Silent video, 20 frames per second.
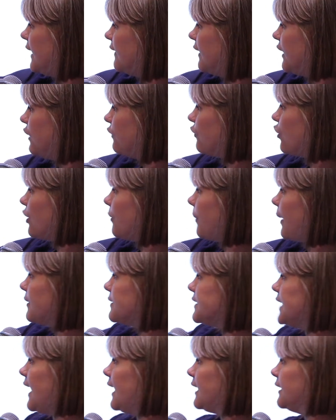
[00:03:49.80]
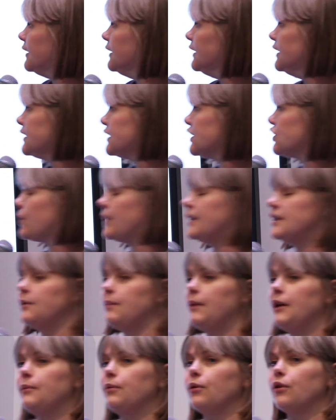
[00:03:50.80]
and then you've got about 10 to 20
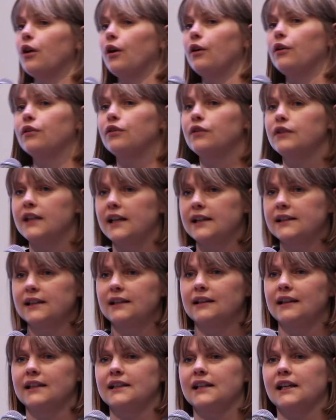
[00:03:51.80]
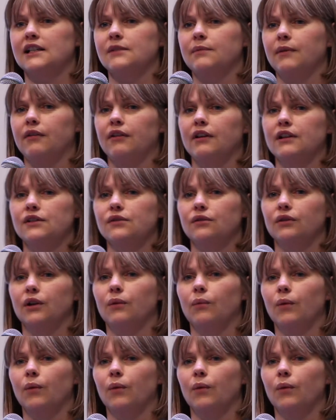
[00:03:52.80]
people going through this experience all at